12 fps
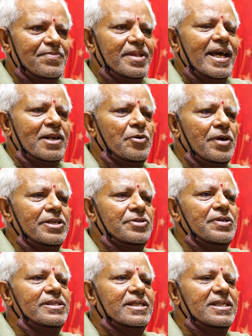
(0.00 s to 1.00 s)
they are going to
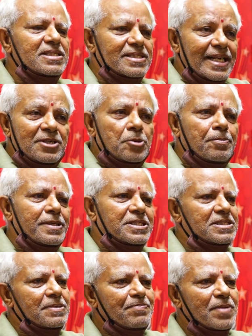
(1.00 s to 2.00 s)
increase 10
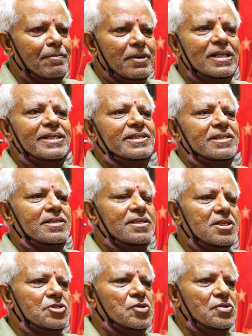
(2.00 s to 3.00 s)
rupees per litre.
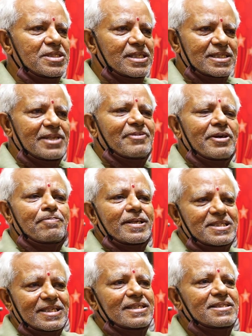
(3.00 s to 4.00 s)
So 65
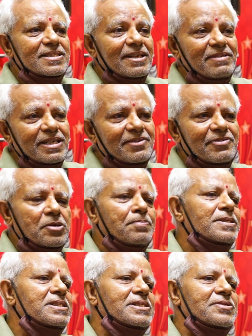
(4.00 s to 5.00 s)
plus 10, 75
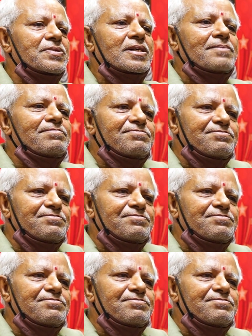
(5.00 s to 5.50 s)
rupees it would come.